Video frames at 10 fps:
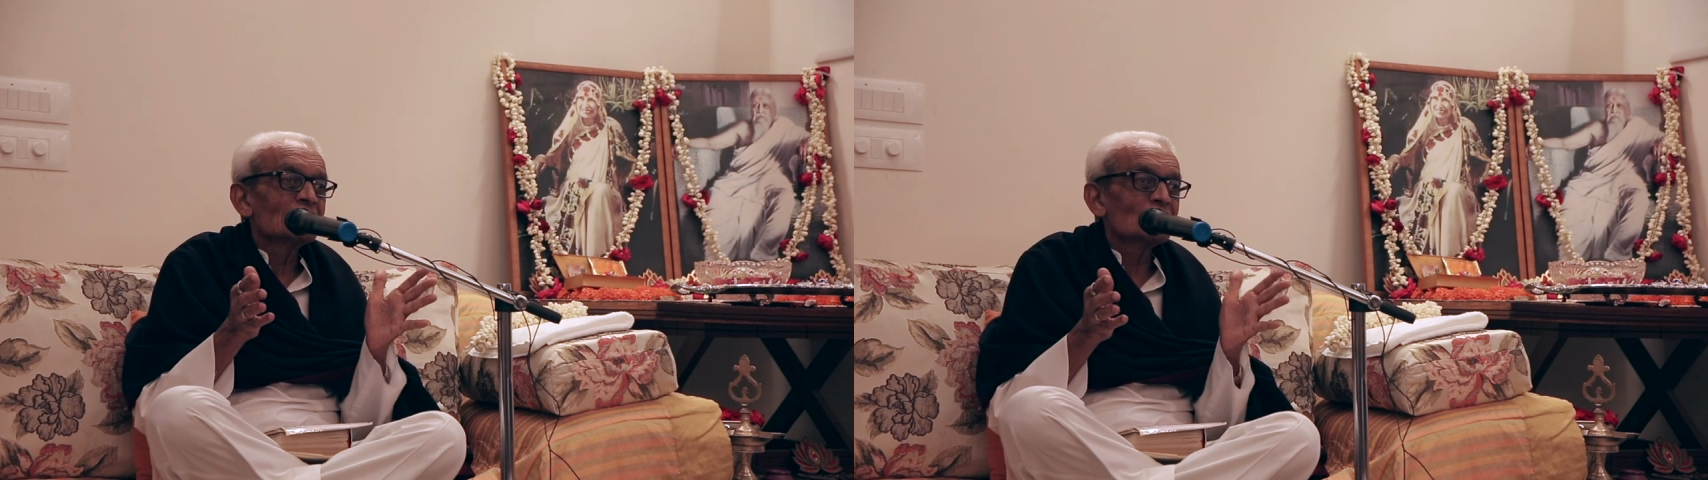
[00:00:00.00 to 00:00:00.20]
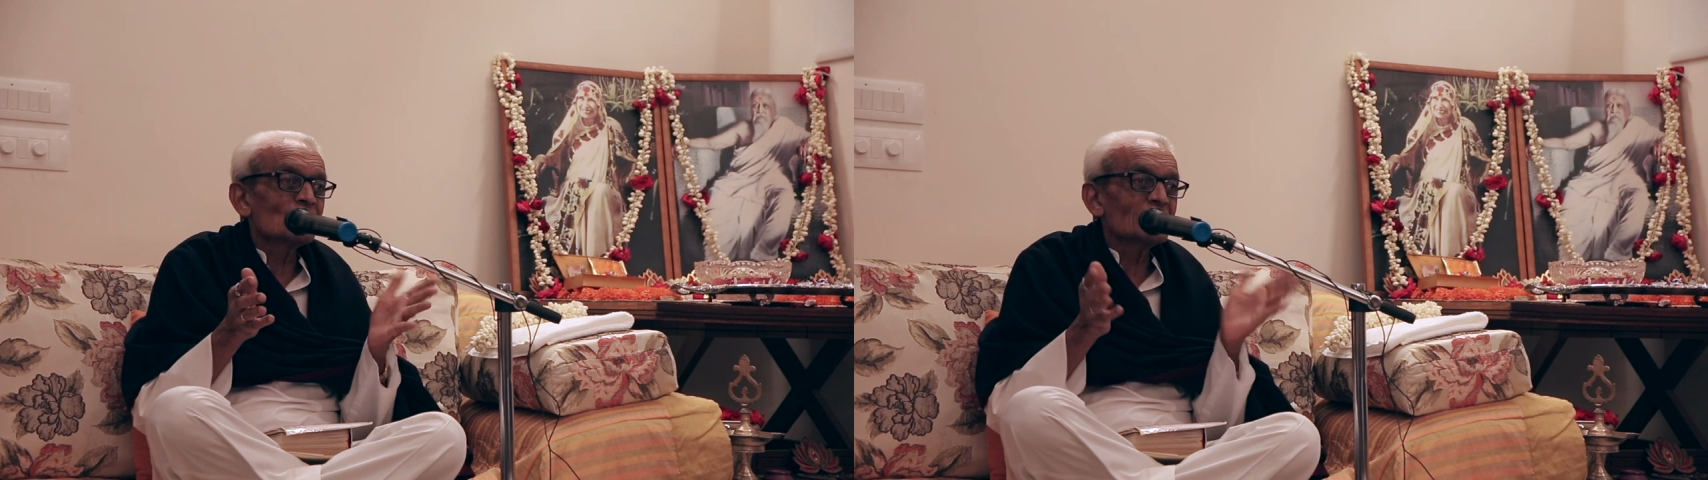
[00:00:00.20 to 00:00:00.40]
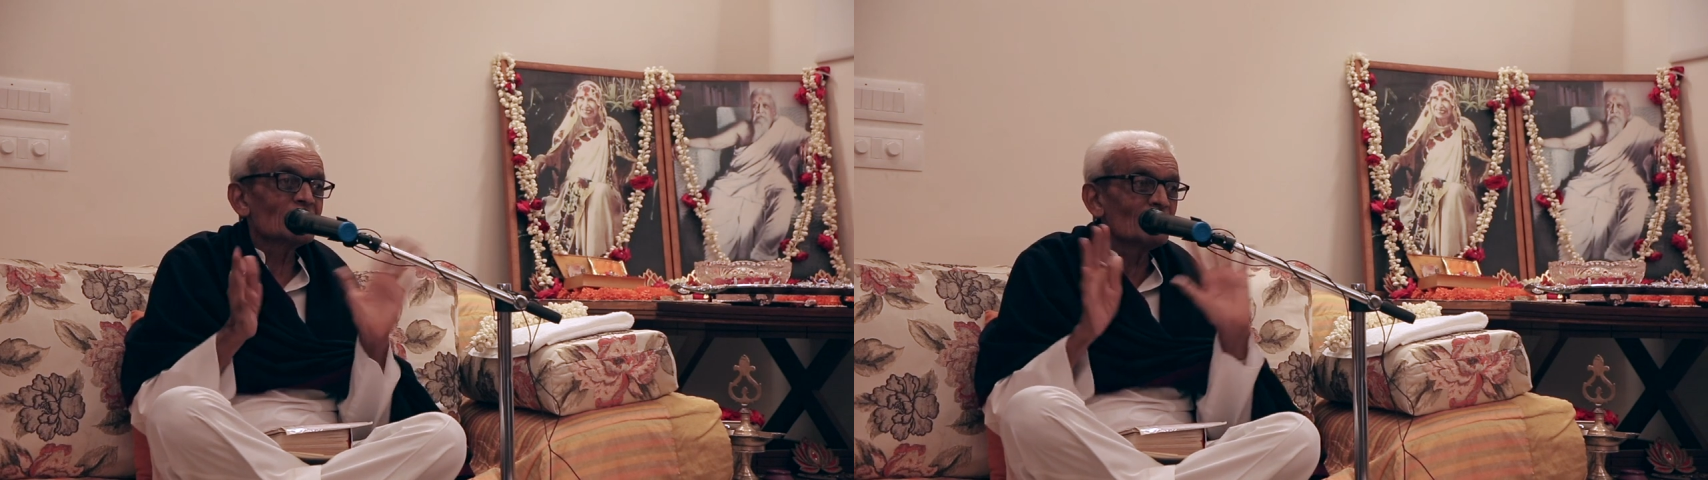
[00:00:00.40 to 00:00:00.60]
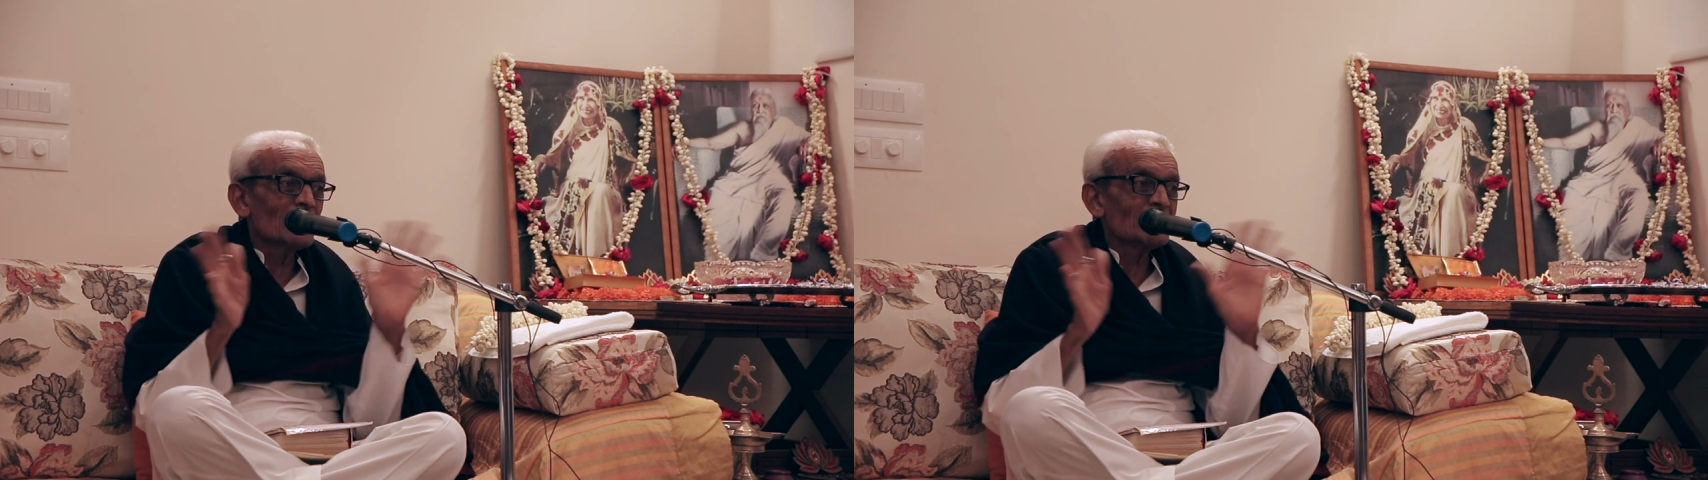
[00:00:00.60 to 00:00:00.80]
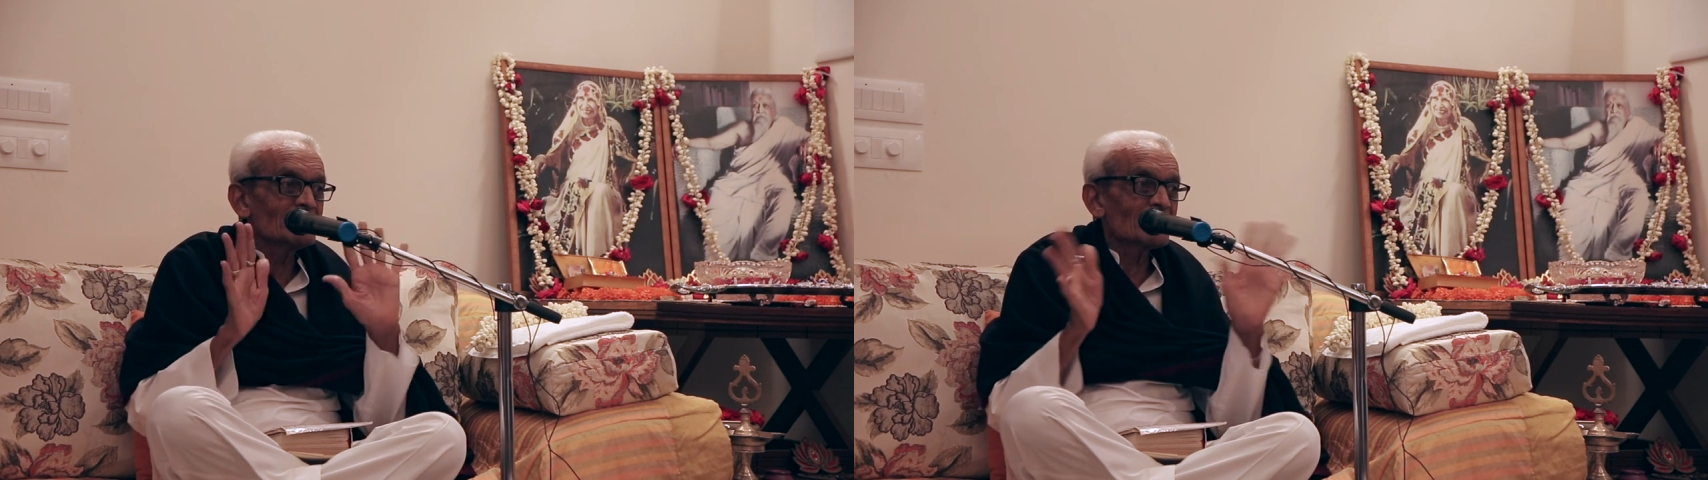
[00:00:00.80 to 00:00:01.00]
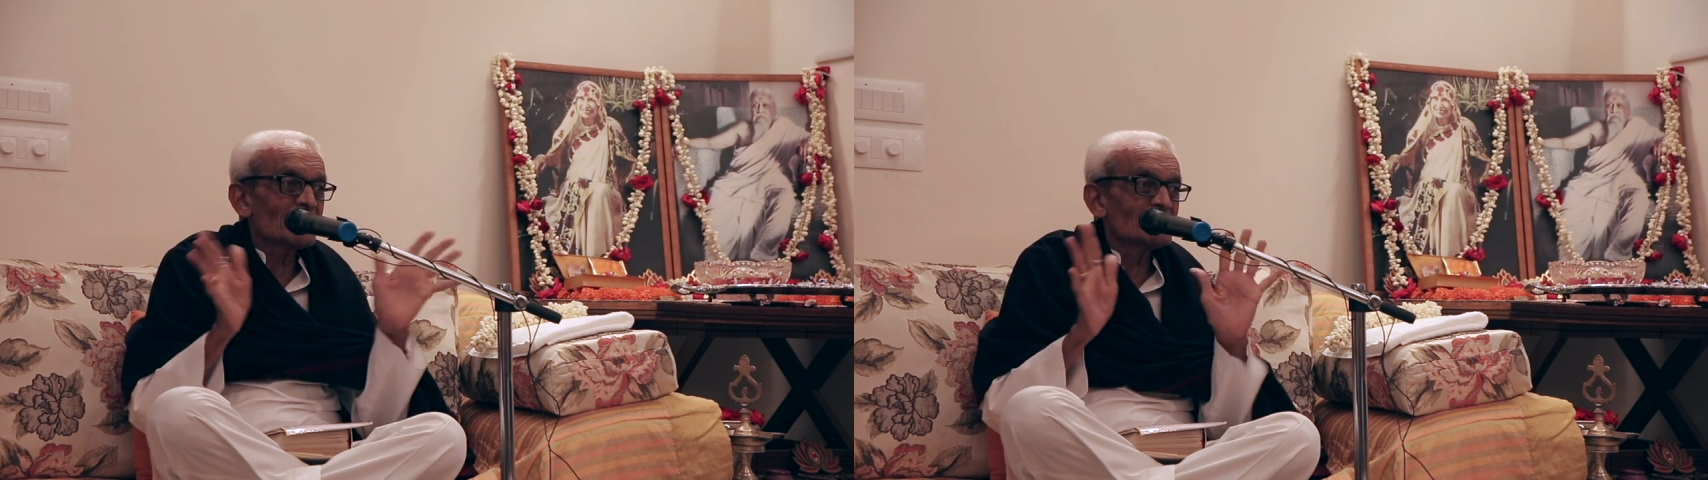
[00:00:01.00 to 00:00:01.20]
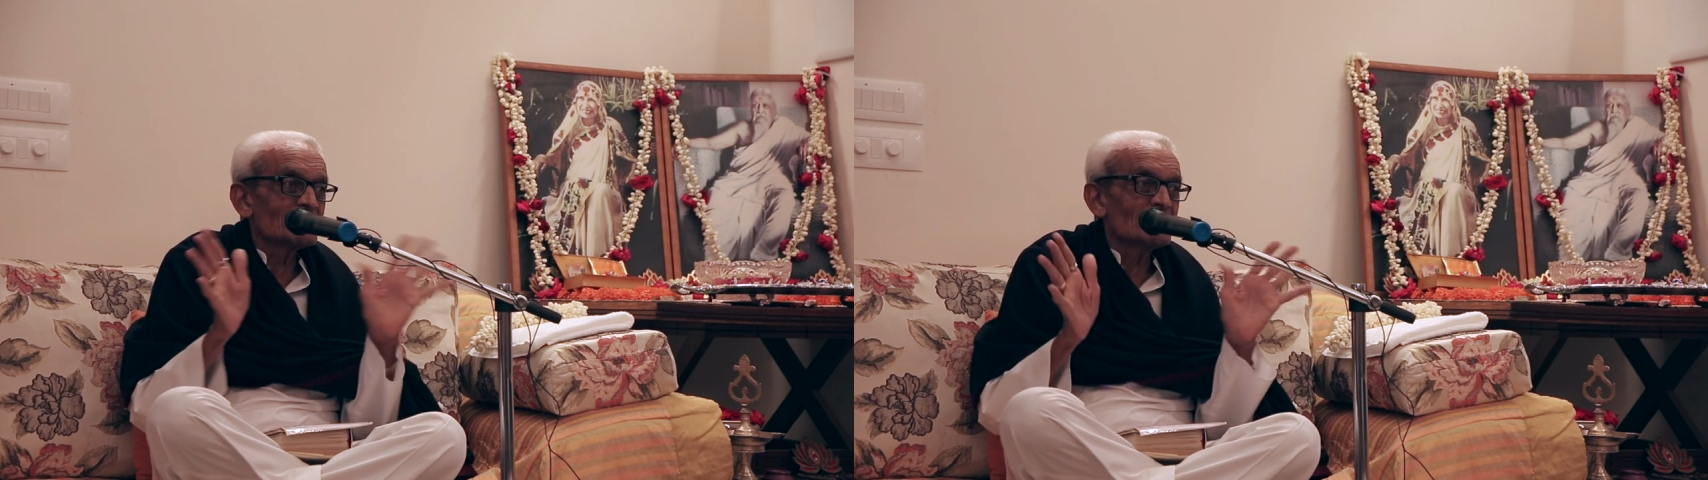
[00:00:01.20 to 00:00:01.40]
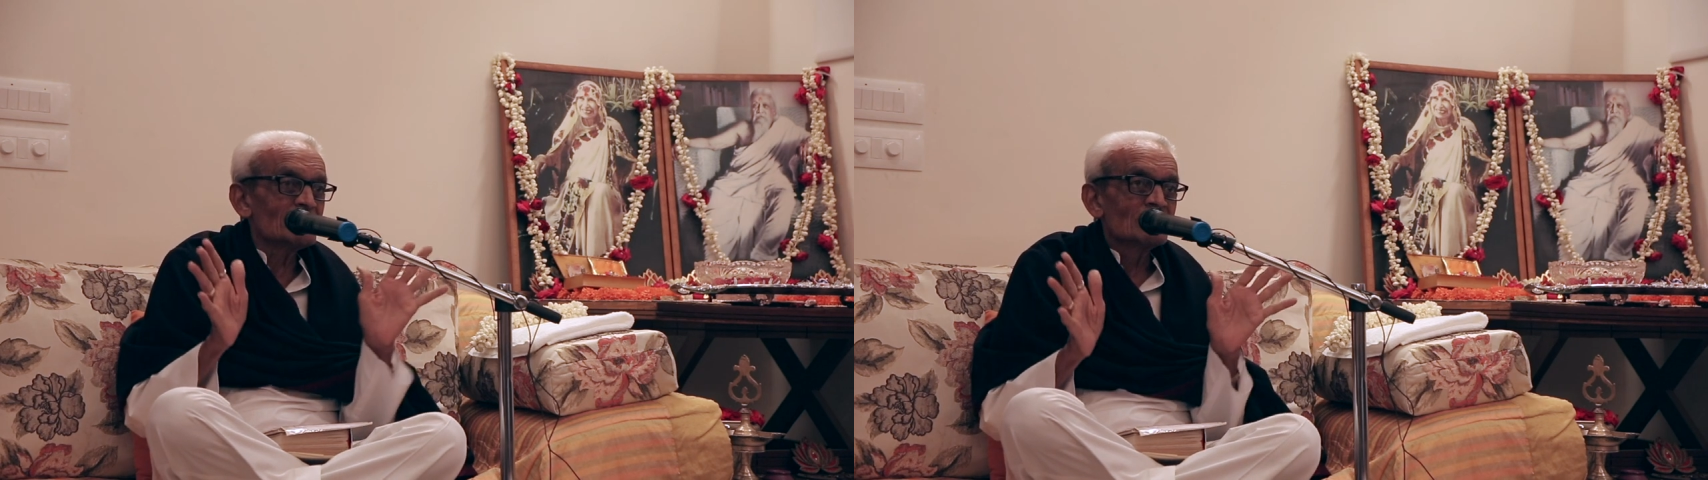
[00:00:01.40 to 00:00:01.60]
not divine
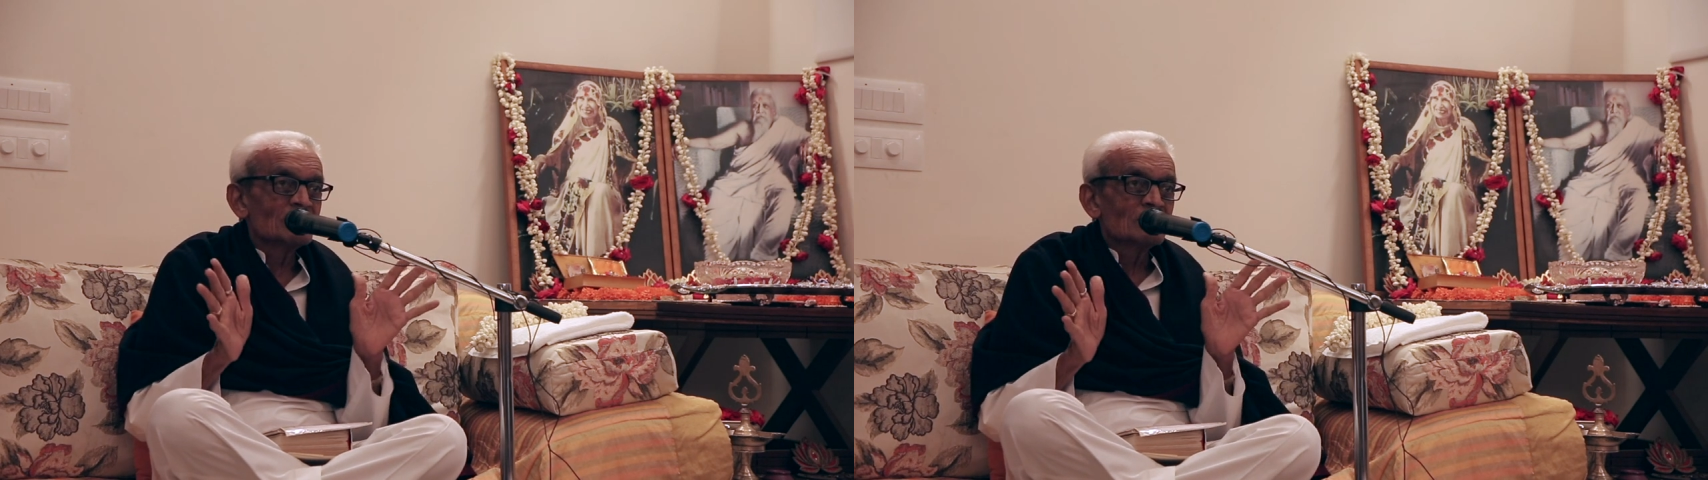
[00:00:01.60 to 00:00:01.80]
tragedy.